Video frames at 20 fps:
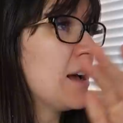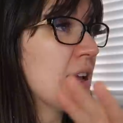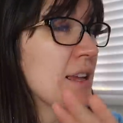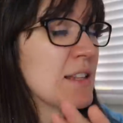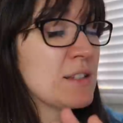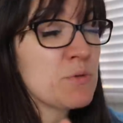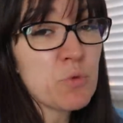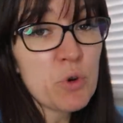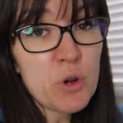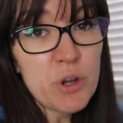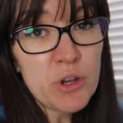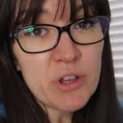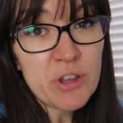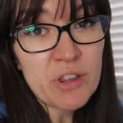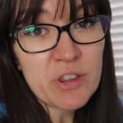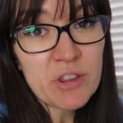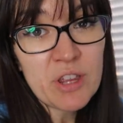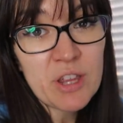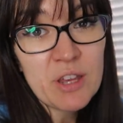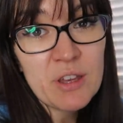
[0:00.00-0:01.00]
It's
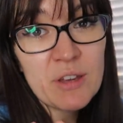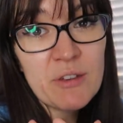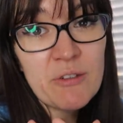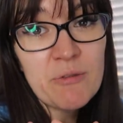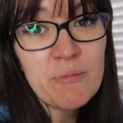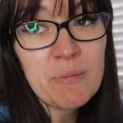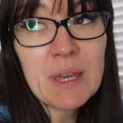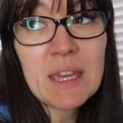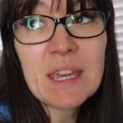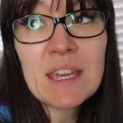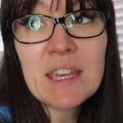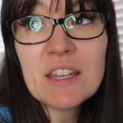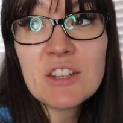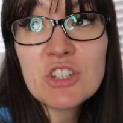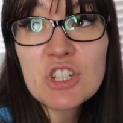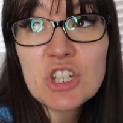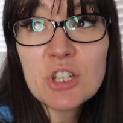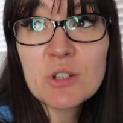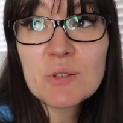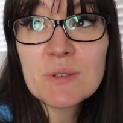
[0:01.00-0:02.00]
worth me
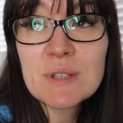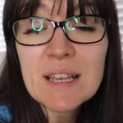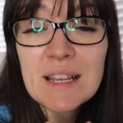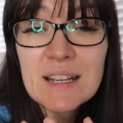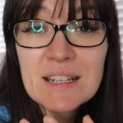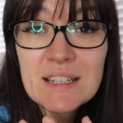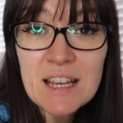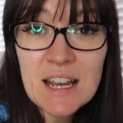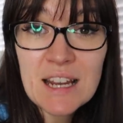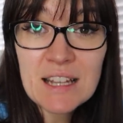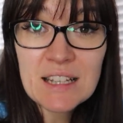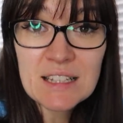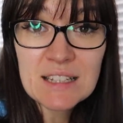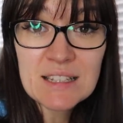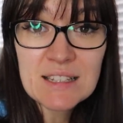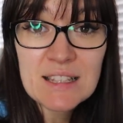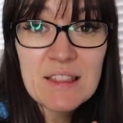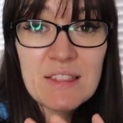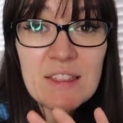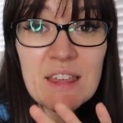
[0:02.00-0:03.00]
choosing
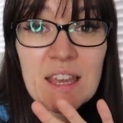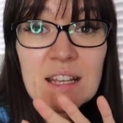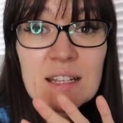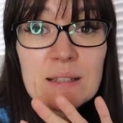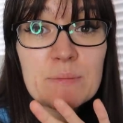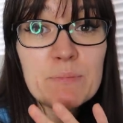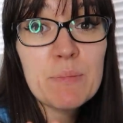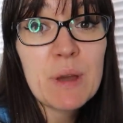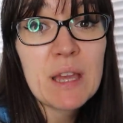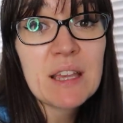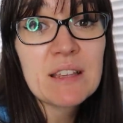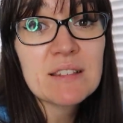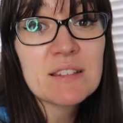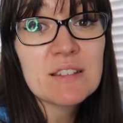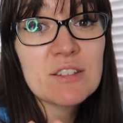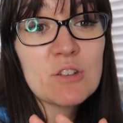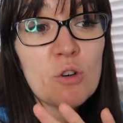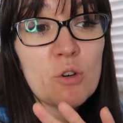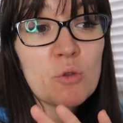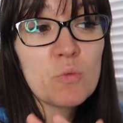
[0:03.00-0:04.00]
titles and things
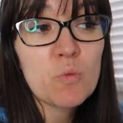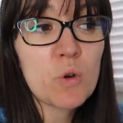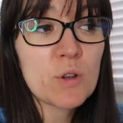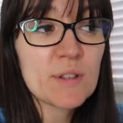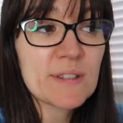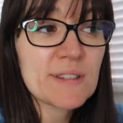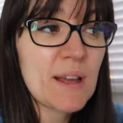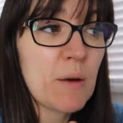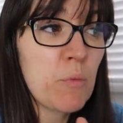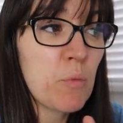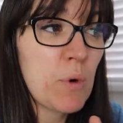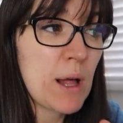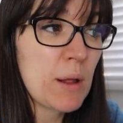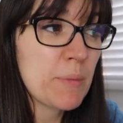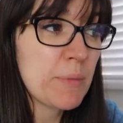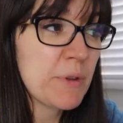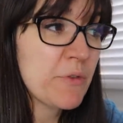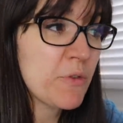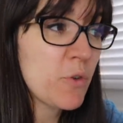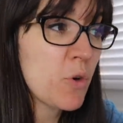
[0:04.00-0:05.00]
based on what's done well
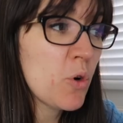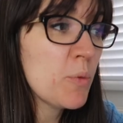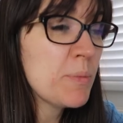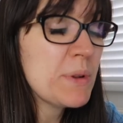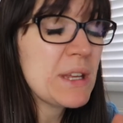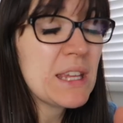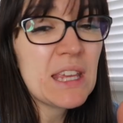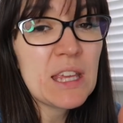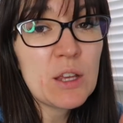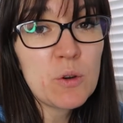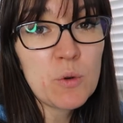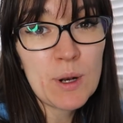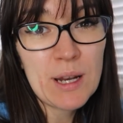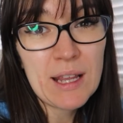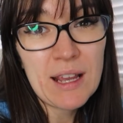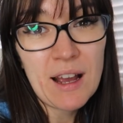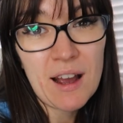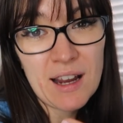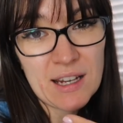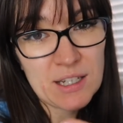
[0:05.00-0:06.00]
before, but
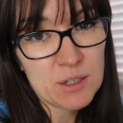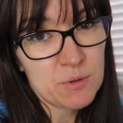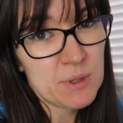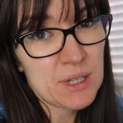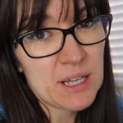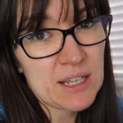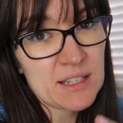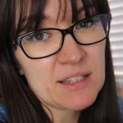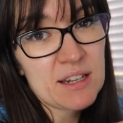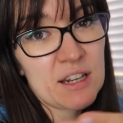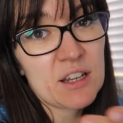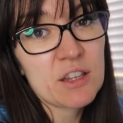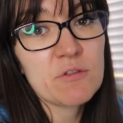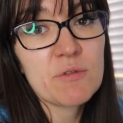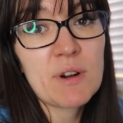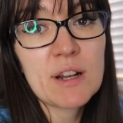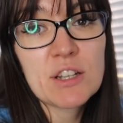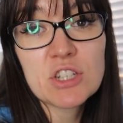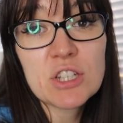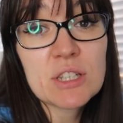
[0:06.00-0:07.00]
equally I don't want to get stuck in the
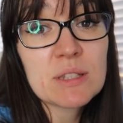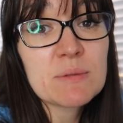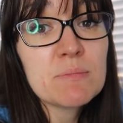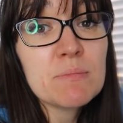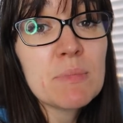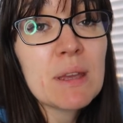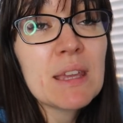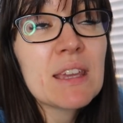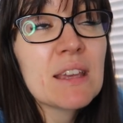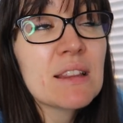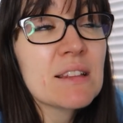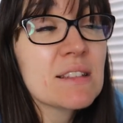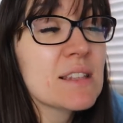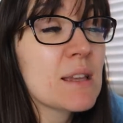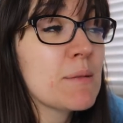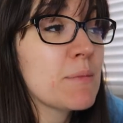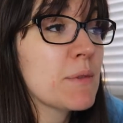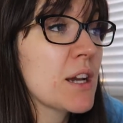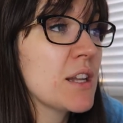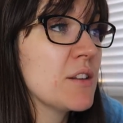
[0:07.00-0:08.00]
rut just making the
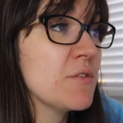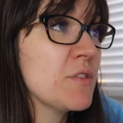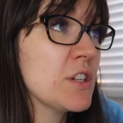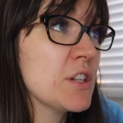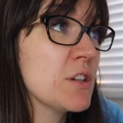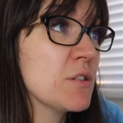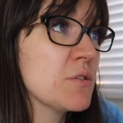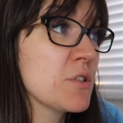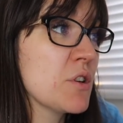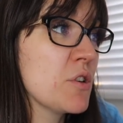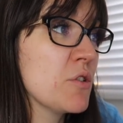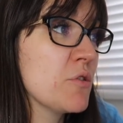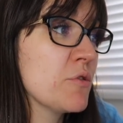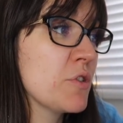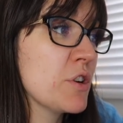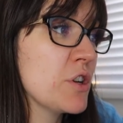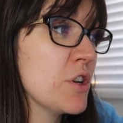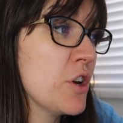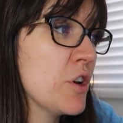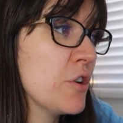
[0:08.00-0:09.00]
same kind of videos
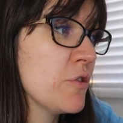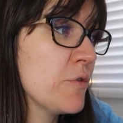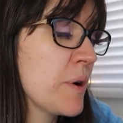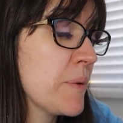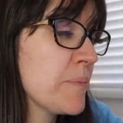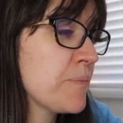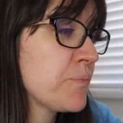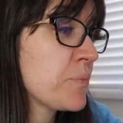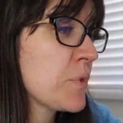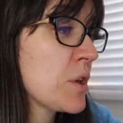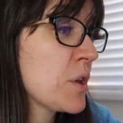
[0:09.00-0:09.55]
over and over.